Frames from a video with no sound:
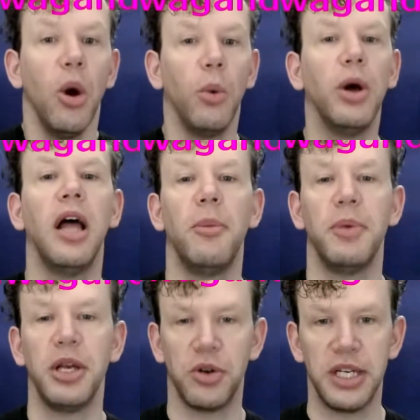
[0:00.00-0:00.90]
will help
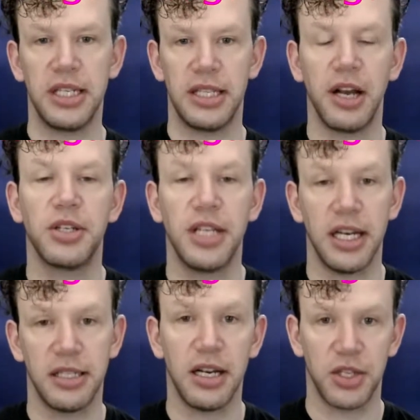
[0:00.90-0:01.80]
increase their
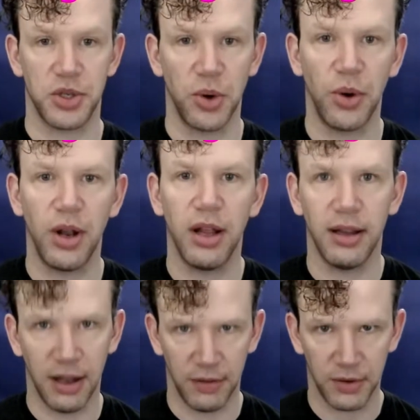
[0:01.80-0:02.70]
testosterone
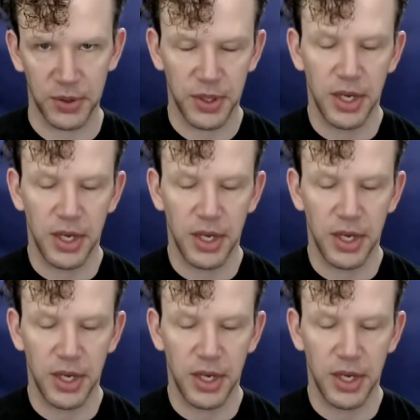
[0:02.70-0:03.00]
levels.